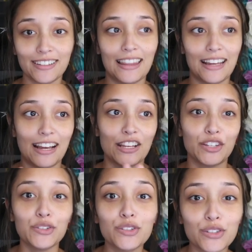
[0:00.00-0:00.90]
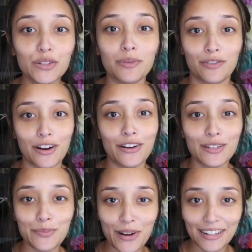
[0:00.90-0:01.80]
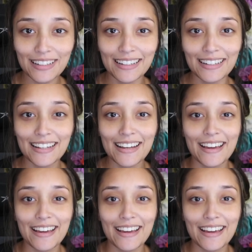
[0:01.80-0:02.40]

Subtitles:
like I used to before I was pregnant.